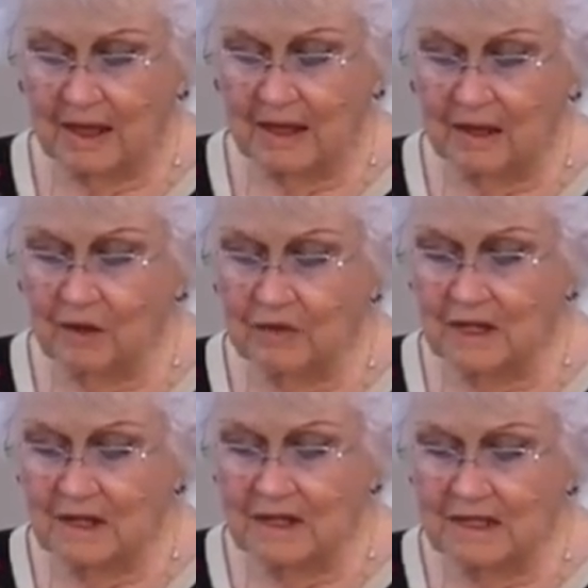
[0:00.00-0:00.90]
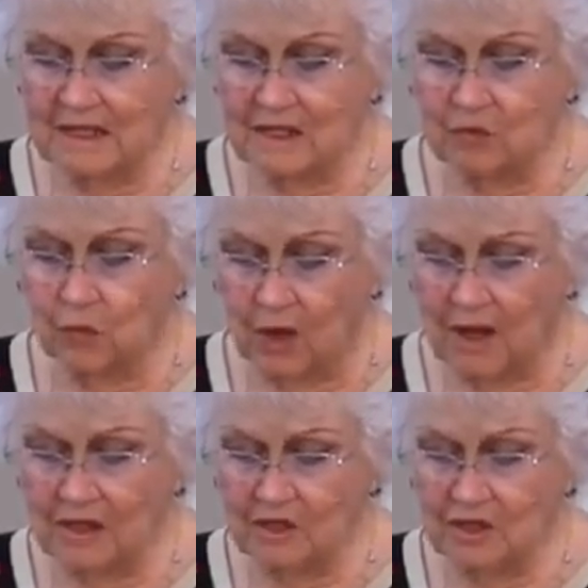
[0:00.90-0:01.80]
And he goes on, he says,
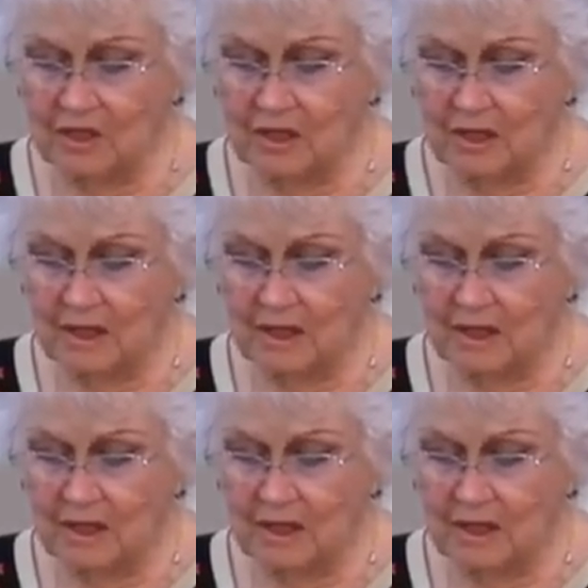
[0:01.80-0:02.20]
watch,